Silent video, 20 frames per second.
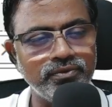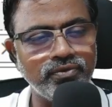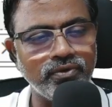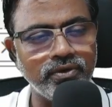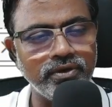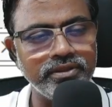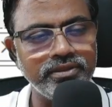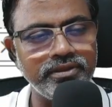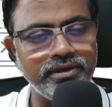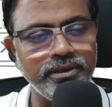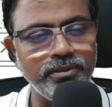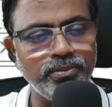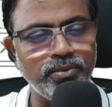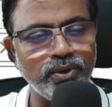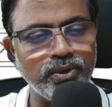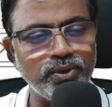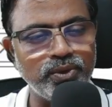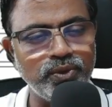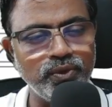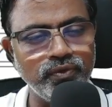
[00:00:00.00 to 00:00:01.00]

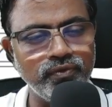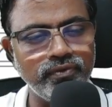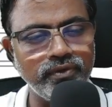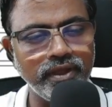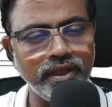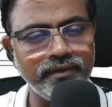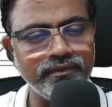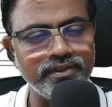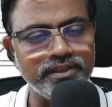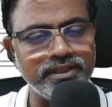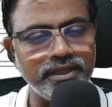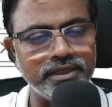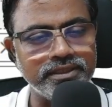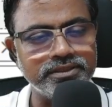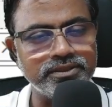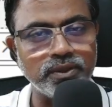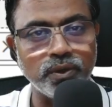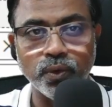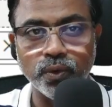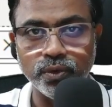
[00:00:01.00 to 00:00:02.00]
43.25, and
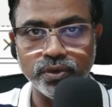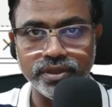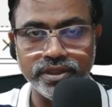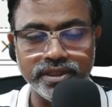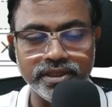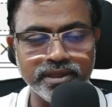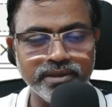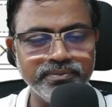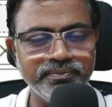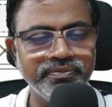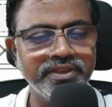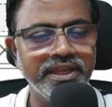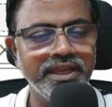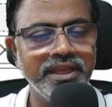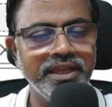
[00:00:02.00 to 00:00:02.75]
that's OEM,